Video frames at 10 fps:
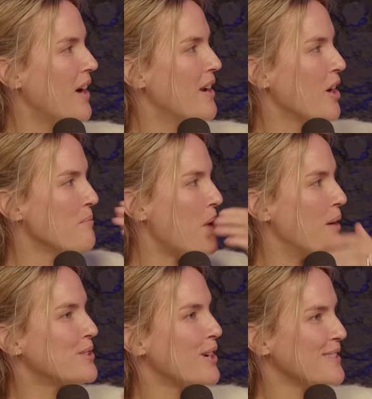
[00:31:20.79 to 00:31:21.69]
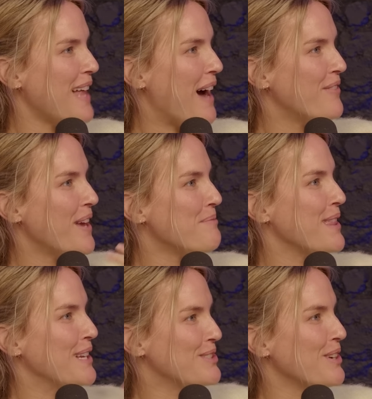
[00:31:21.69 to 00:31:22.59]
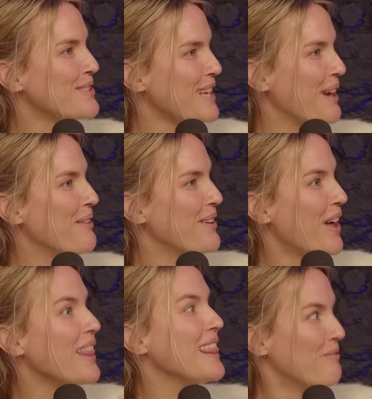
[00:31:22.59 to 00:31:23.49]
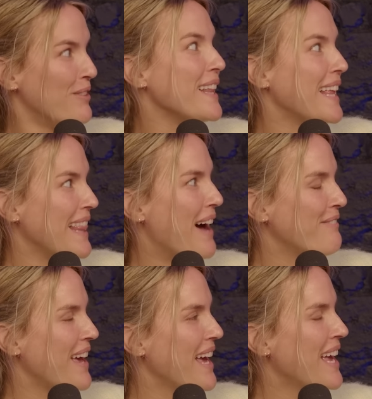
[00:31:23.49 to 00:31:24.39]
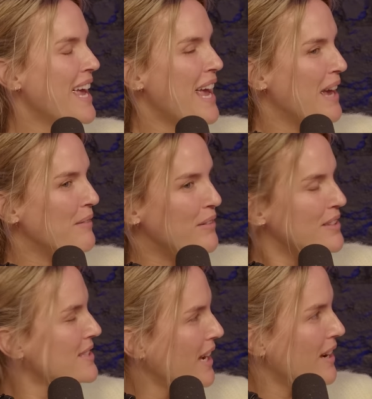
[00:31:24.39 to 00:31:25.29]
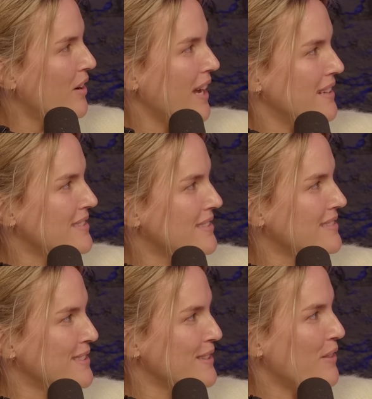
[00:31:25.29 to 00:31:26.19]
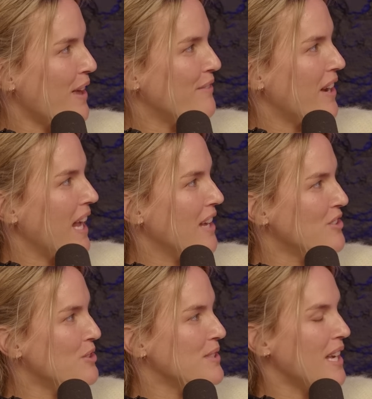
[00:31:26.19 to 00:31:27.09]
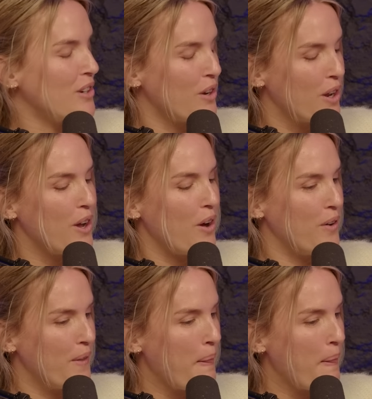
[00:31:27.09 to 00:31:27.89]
And her mom starts laughing, but then starts like really laughing. my friend's like, okay, it's, it's not that funny. And she was like, no, no, no.